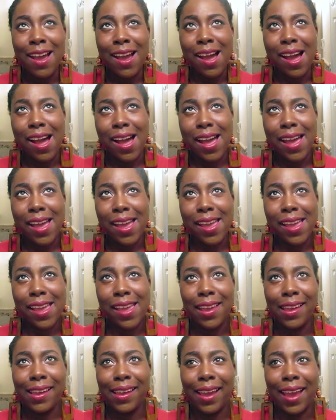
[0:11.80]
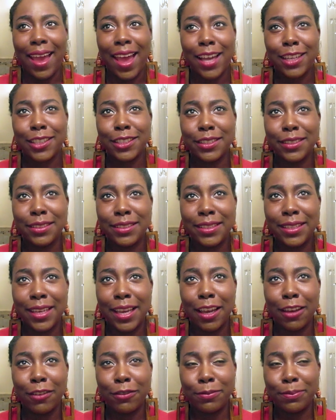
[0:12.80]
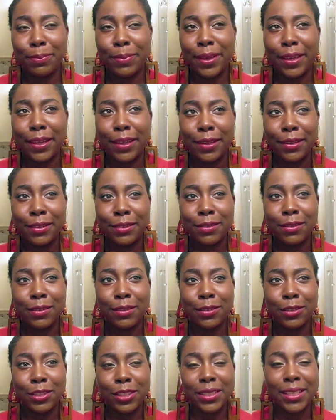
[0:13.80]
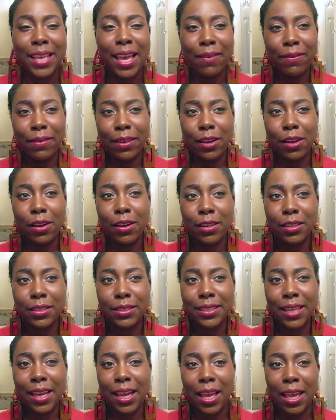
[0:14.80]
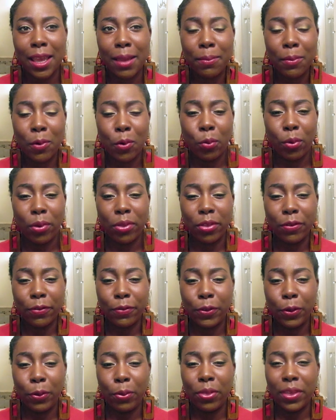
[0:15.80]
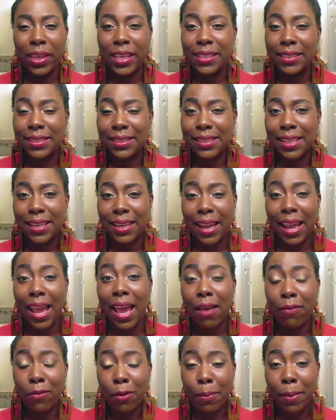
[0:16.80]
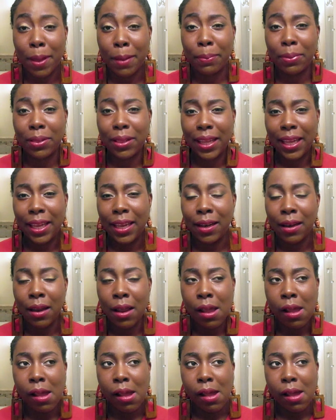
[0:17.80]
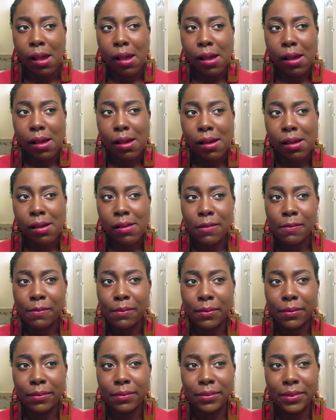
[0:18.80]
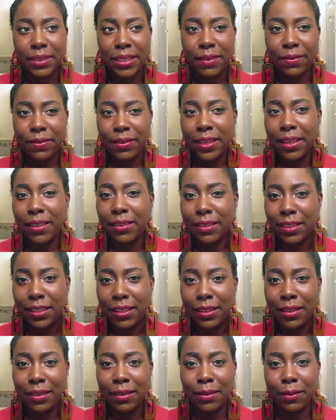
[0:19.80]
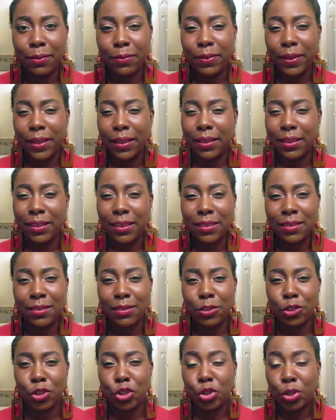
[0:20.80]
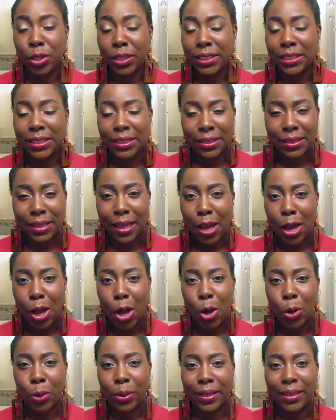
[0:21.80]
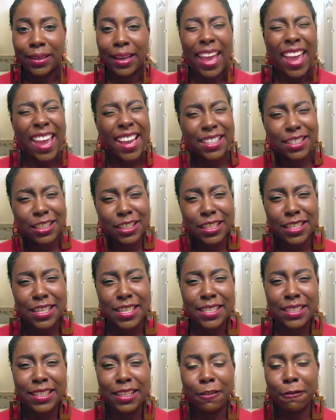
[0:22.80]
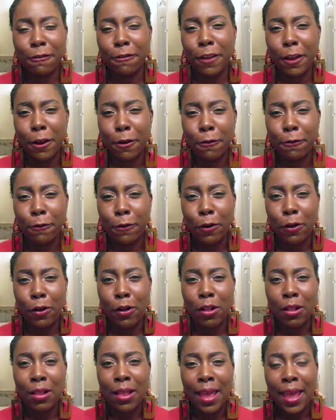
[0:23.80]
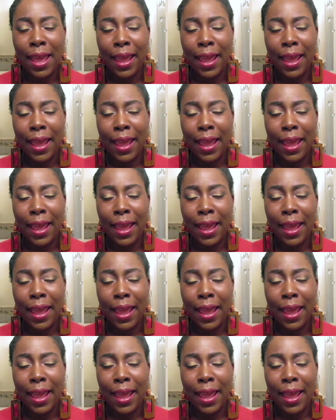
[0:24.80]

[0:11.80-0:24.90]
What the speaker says: I actually have been just having a hard time with a few things that I have on my plate. Definitely feeling stressed out and anxious and fearful,